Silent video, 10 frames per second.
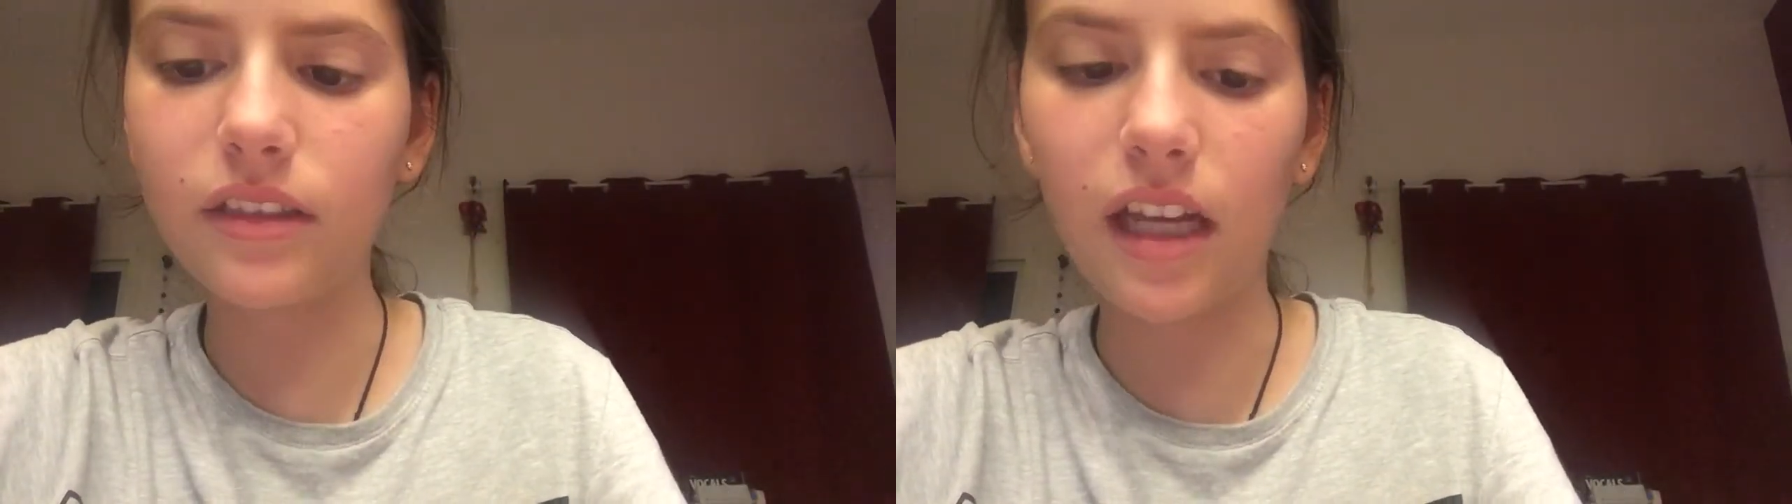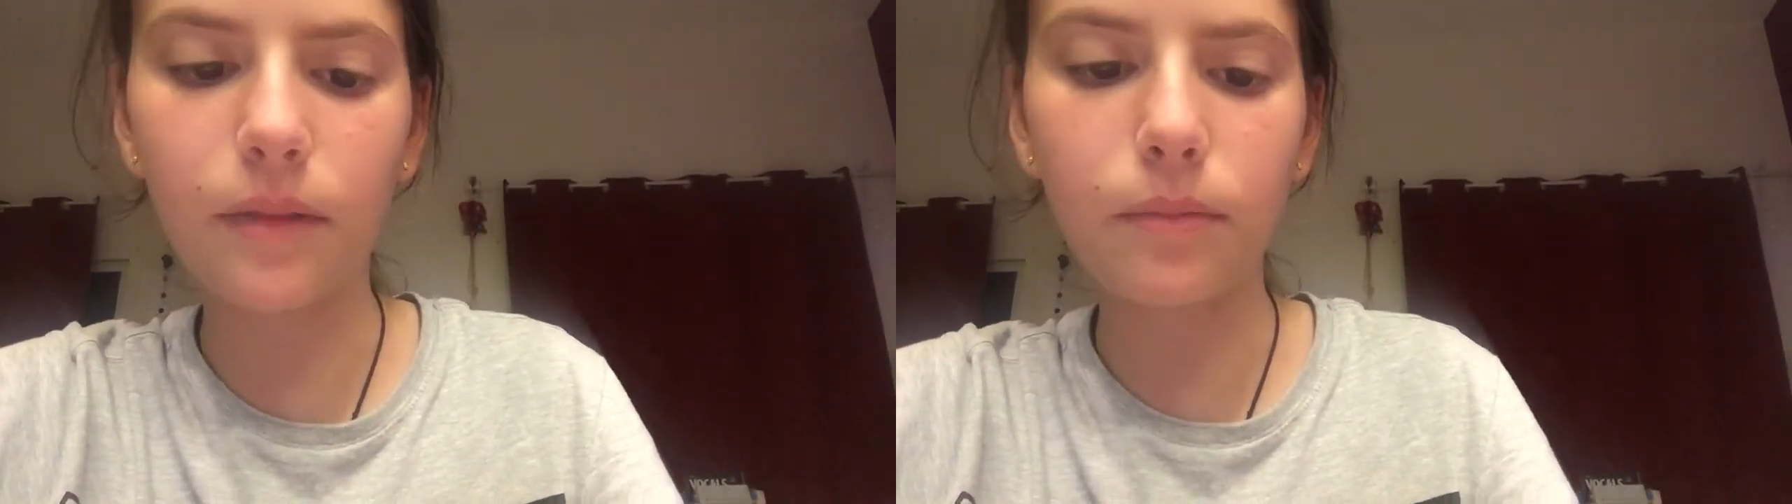
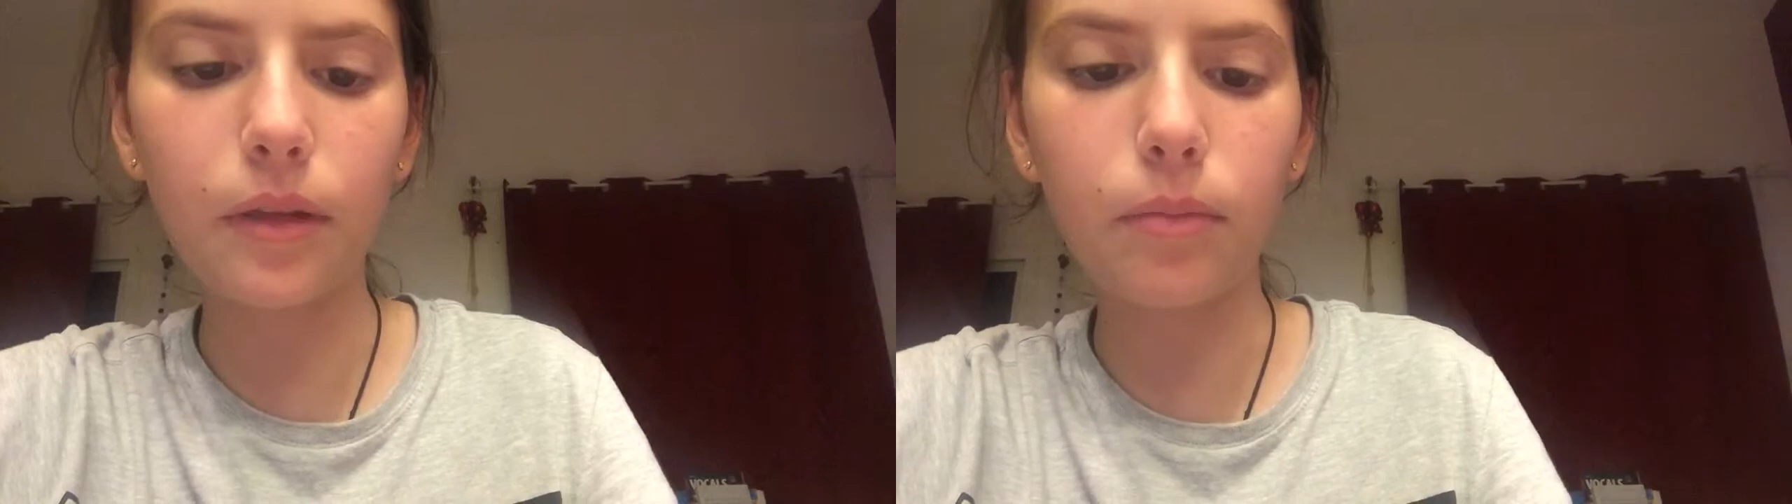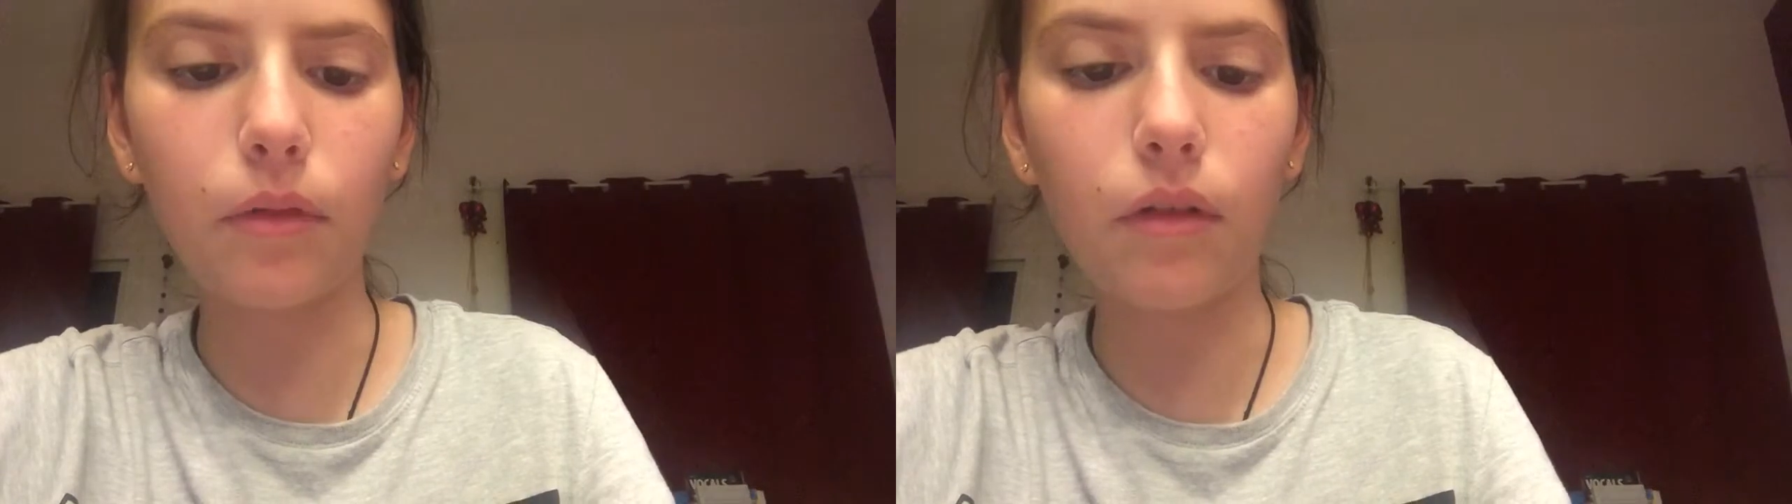dead
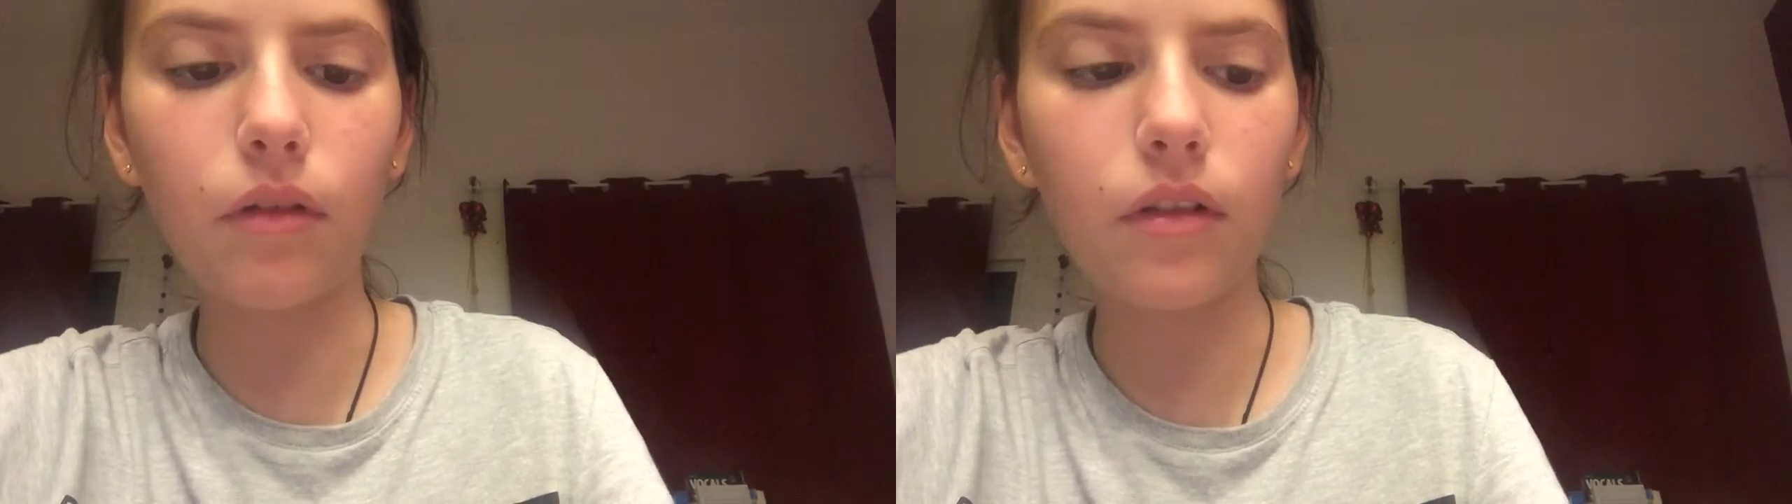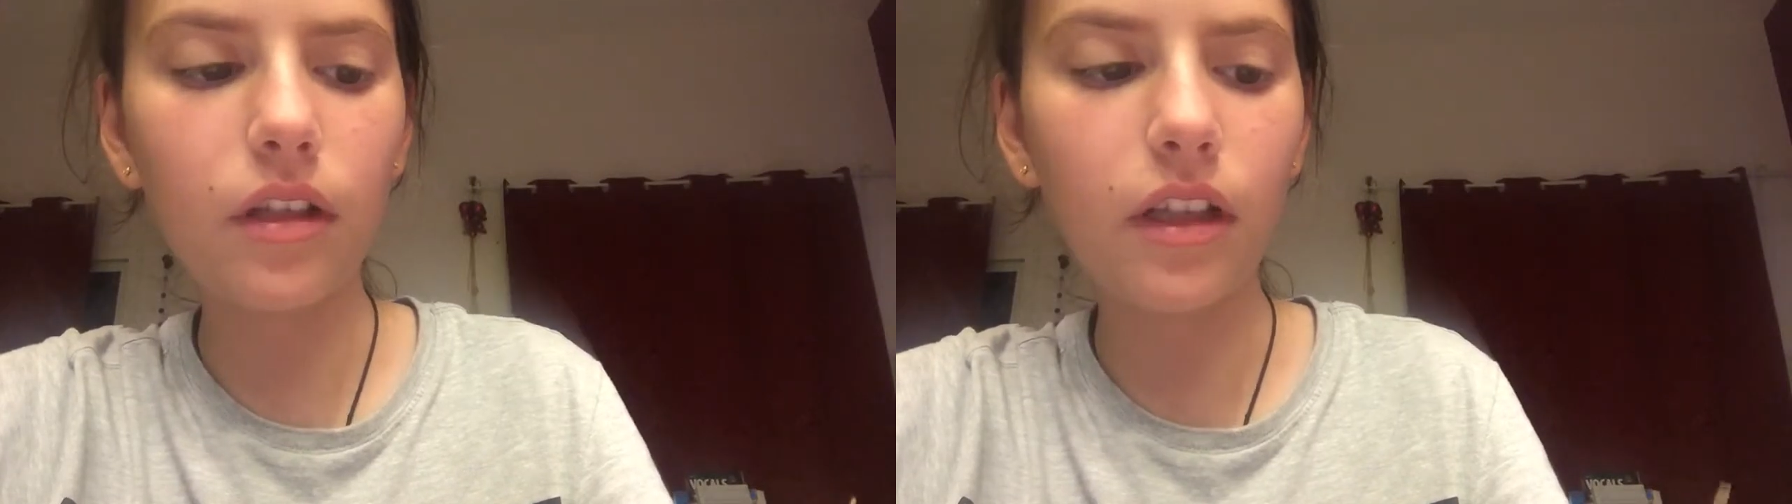people,"
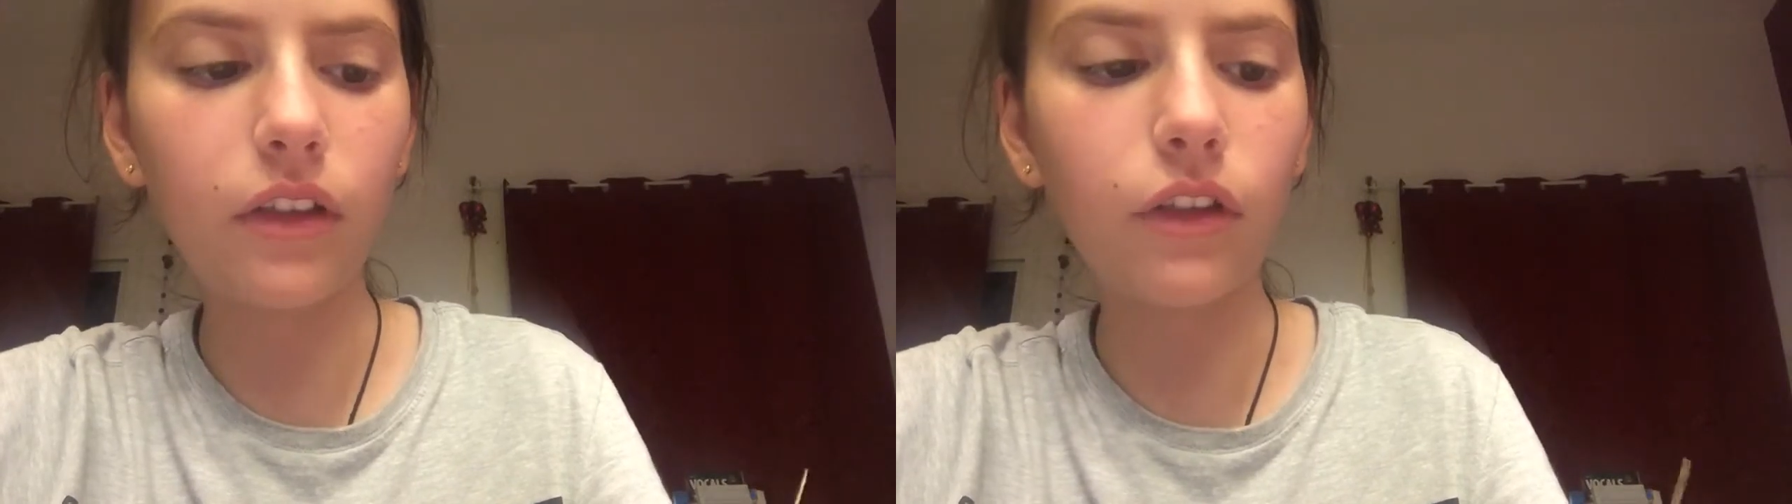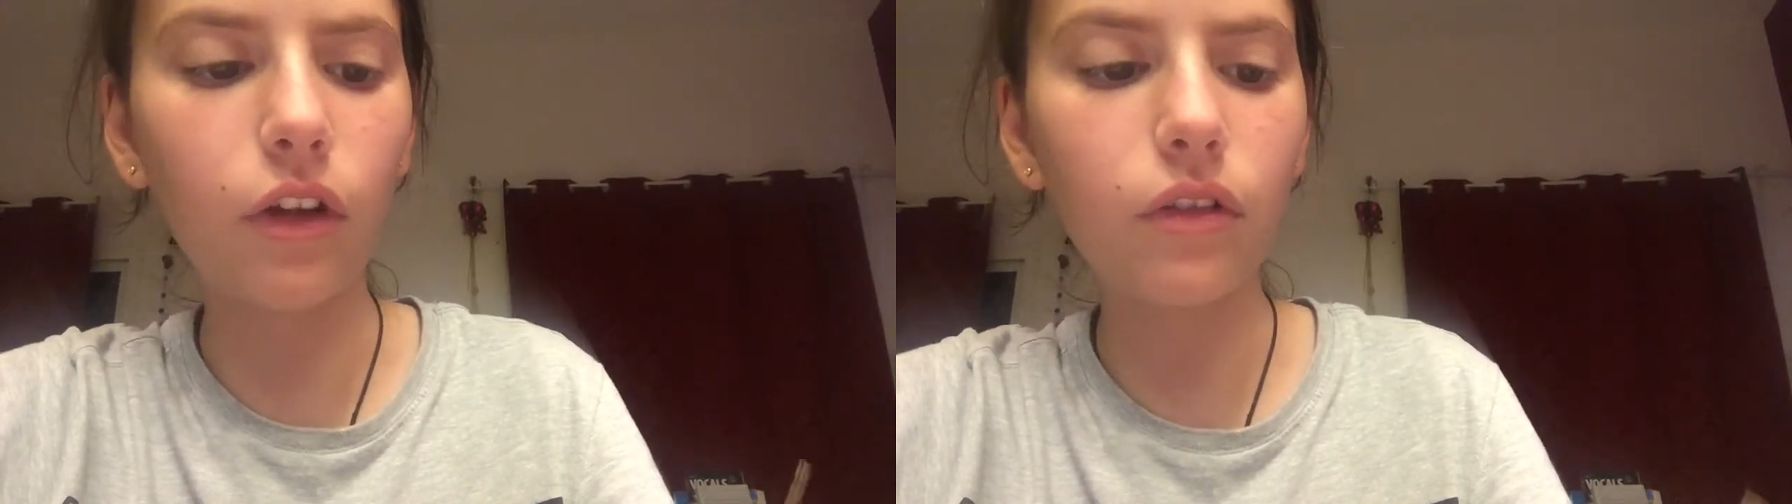he
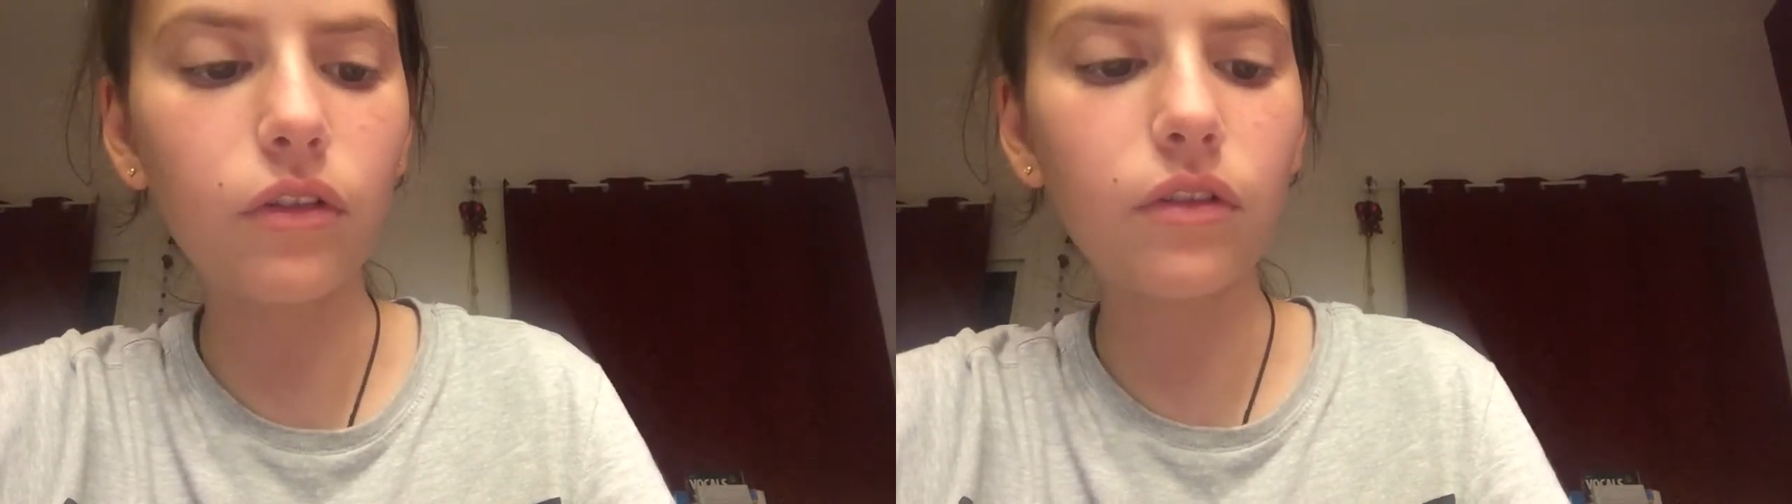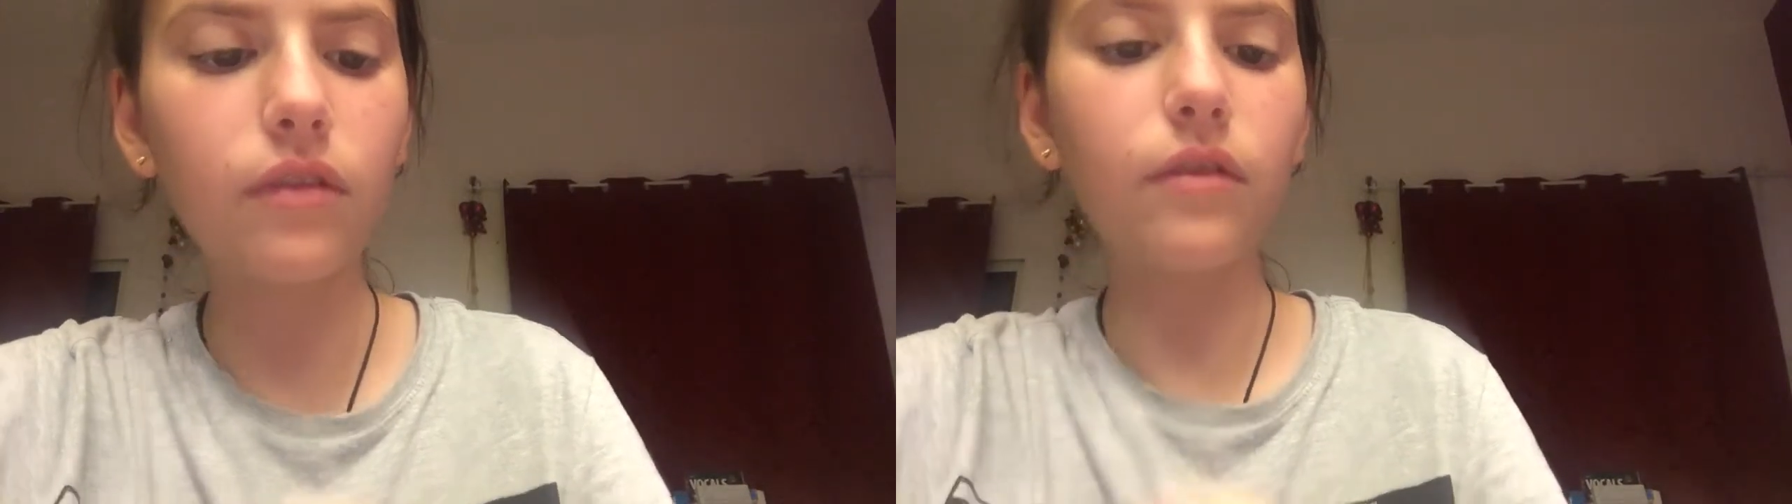thought.